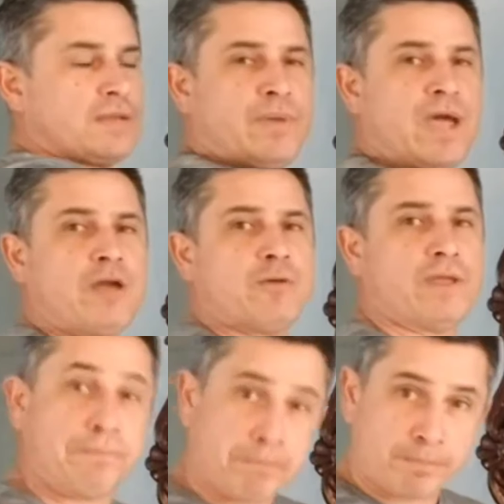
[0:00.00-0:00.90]

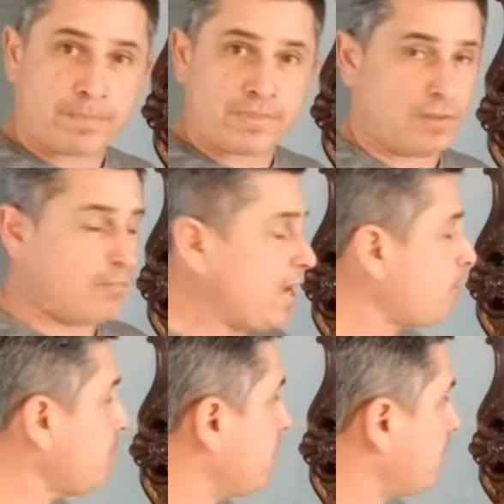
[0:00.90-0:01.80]
battery. The
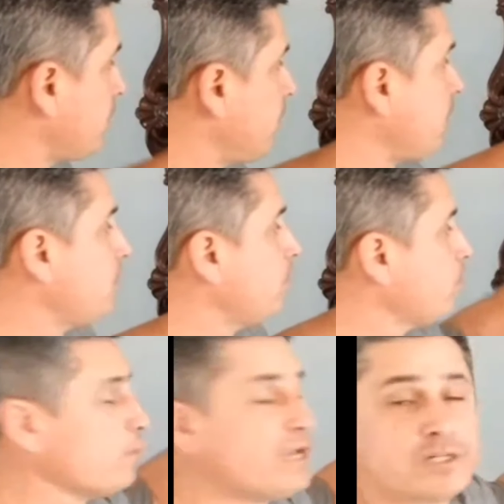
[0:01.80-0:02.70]
battery that can be
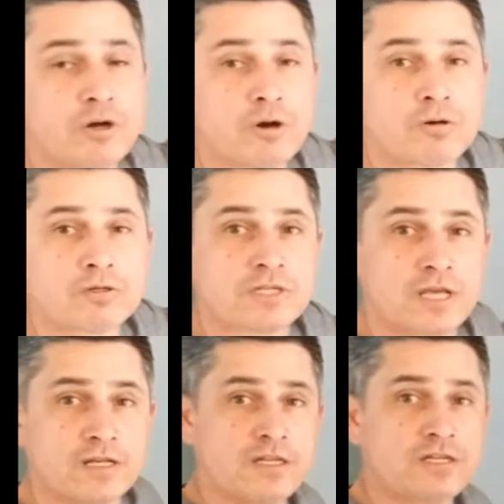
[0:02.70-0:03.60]

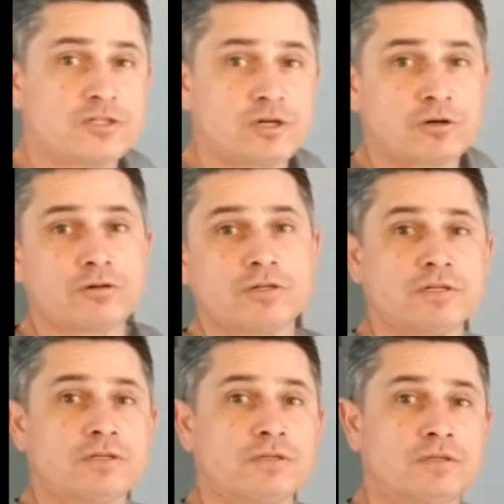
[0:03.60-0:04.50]
recharged and
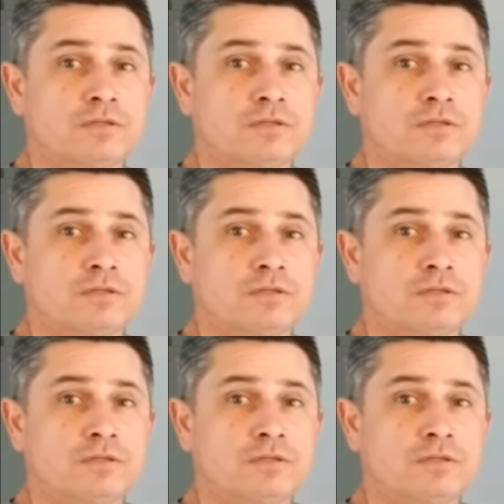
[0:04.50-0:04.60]
discharged.